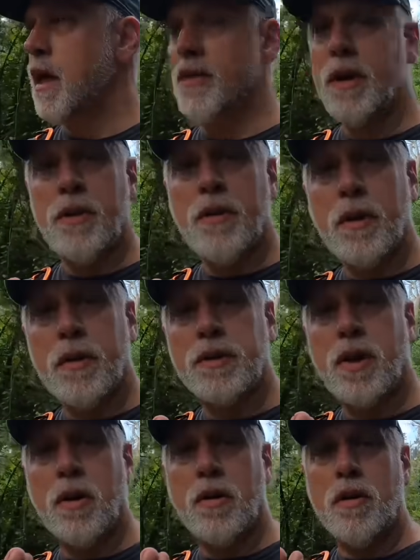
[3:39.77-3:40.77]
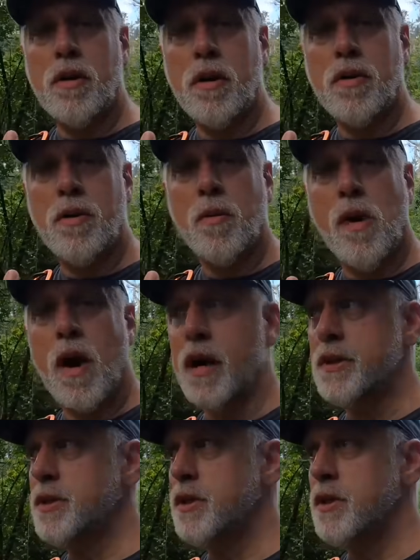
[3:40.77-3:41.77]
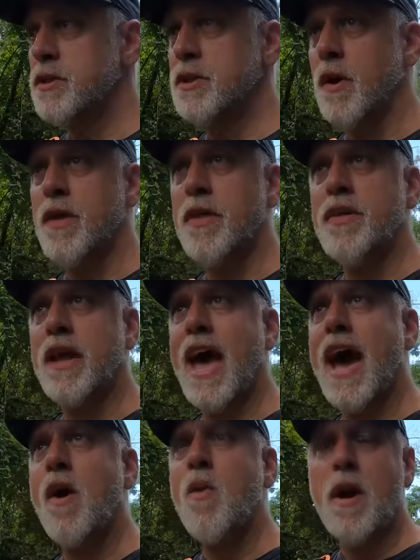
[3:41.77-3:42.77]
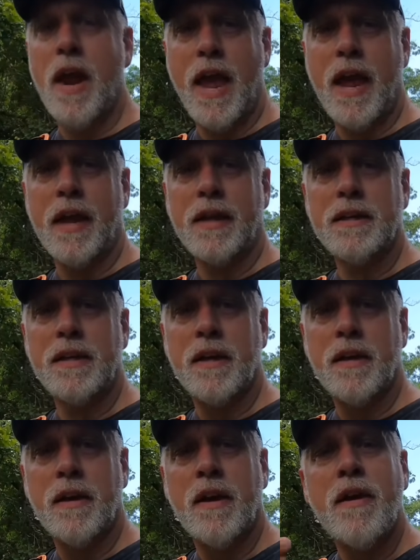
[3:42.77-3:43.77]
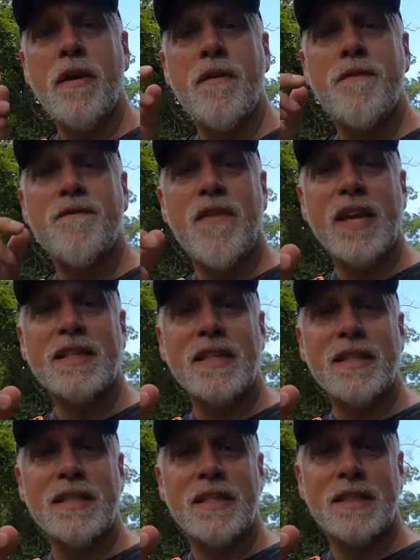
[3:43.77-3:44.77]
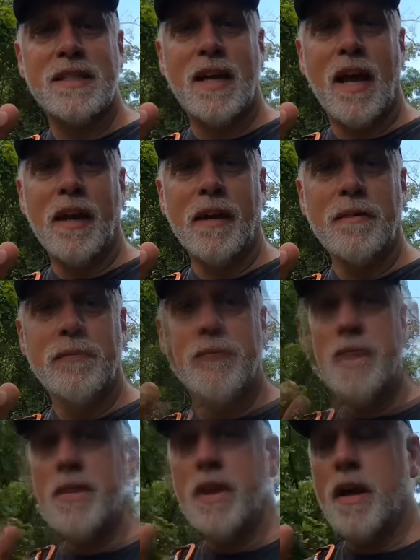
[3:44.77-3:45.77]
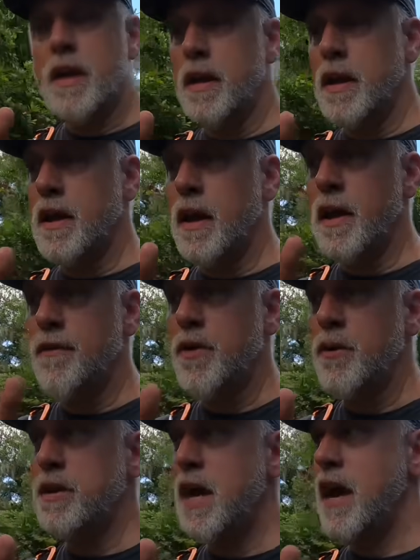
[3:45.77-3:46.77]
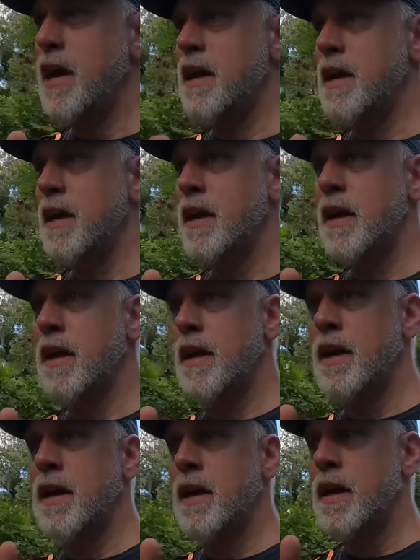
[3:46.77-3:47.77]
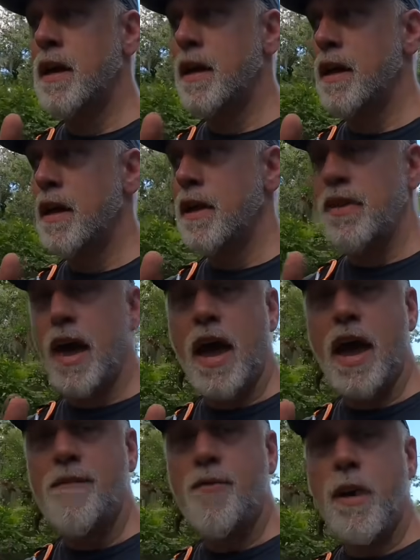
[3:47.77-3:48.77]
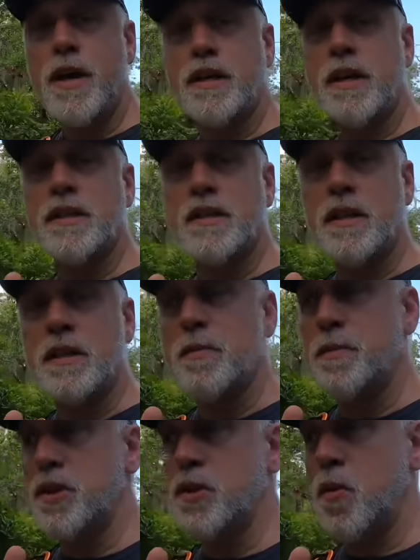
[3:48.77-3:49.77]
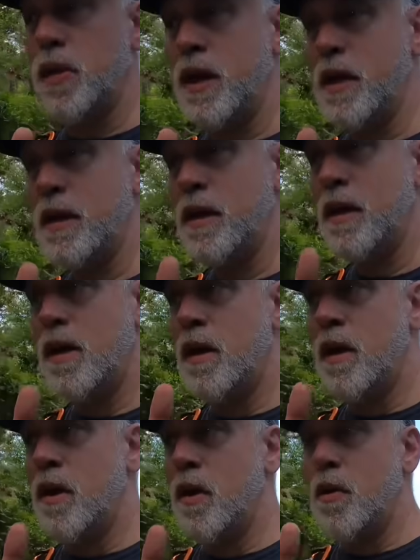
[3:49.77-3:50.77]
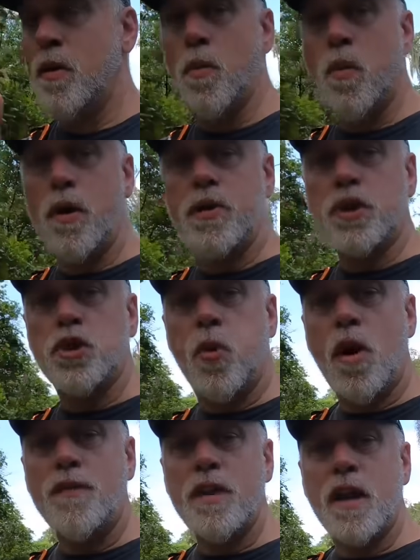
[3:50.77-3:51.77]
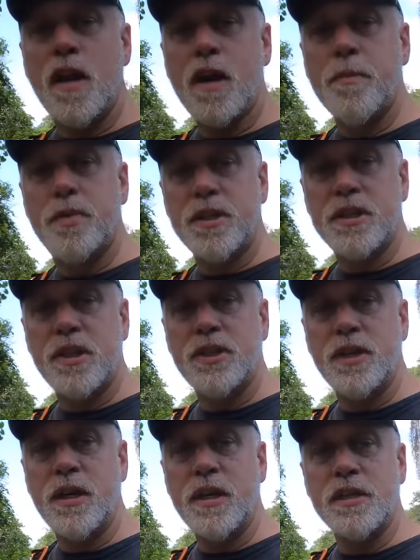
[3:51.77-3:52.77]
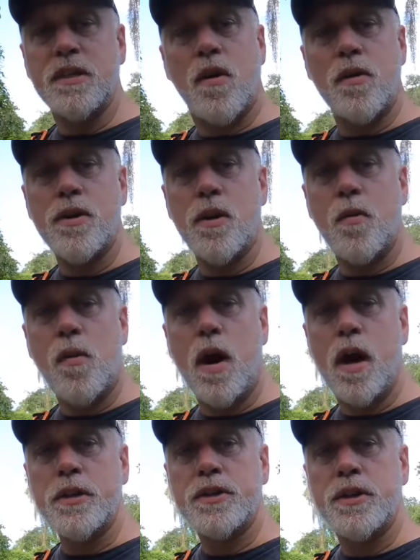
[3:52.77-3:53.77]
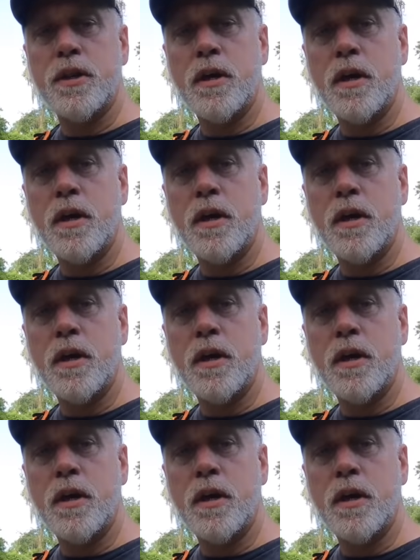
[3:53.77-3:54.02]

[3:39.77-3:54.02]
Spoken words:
Then you're going to turn the watch so that the hour hand faces the sun. And then if you take the halfway distance between where the 12 o'clock position is on your watch